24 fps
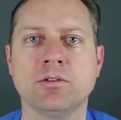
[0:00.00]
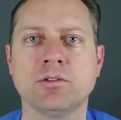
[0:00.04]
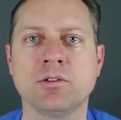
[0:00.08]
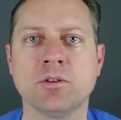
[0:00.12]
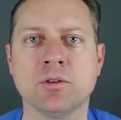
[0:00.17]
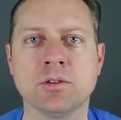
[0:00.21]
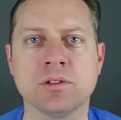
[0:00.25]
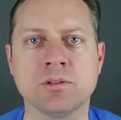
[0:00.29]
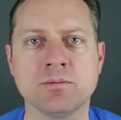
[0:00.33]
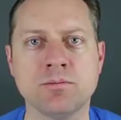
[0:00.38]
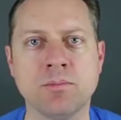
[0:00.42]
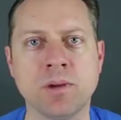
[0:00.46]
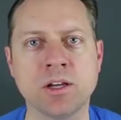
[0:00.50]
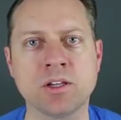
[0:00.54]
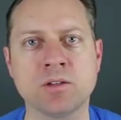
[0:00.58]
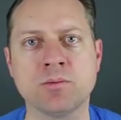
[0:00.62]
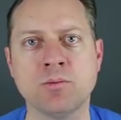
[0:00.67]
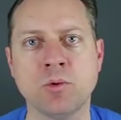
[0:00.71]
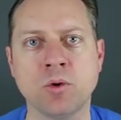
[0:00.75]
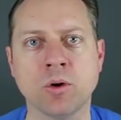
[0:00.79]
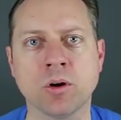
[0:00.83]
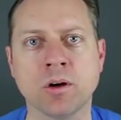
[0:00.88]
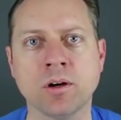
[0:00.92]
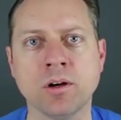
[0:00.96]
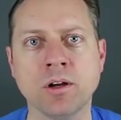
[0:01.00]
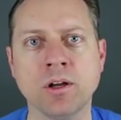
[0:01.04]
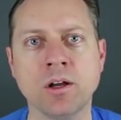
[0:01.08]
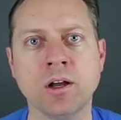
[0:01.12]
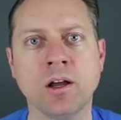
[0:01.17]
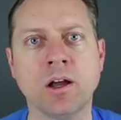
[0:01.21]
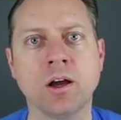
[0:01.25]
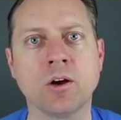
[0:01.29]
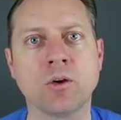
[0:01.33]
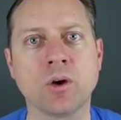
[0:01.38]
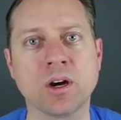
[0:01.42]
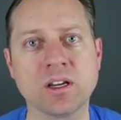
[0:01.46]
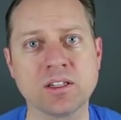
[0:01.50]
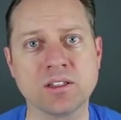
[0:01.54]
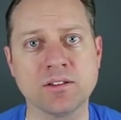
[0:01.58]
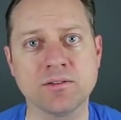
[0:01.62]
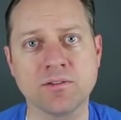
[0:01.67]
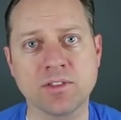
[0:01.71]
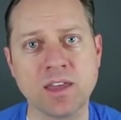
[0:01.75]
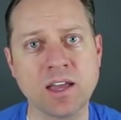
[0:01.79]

So it's much more aggressive.